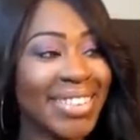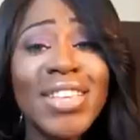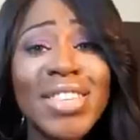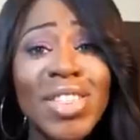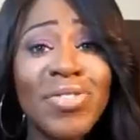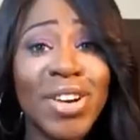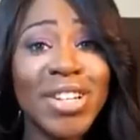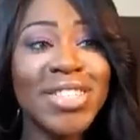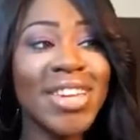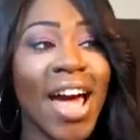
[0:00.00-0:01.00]
So the
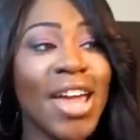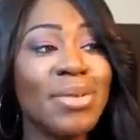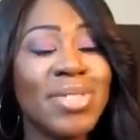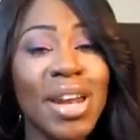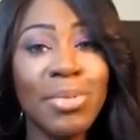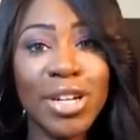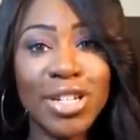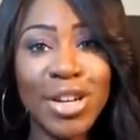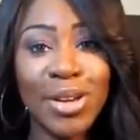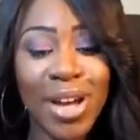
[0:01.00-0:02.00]
first items that I'm
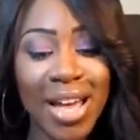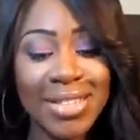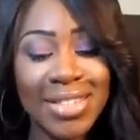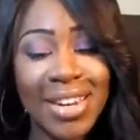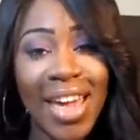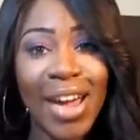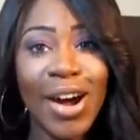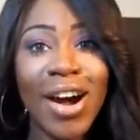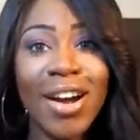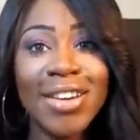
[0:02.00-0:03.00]
gonna show you guys today
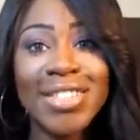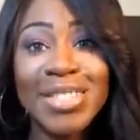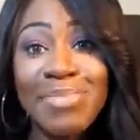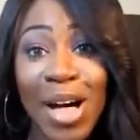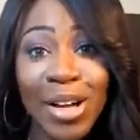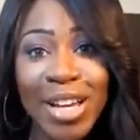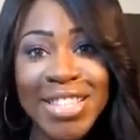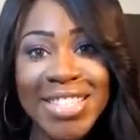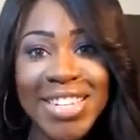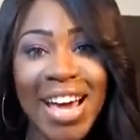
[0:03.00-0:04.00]
are smell
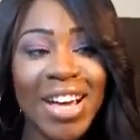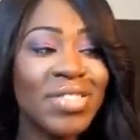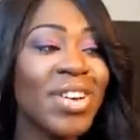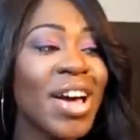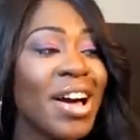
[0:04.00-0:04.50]
good stuff.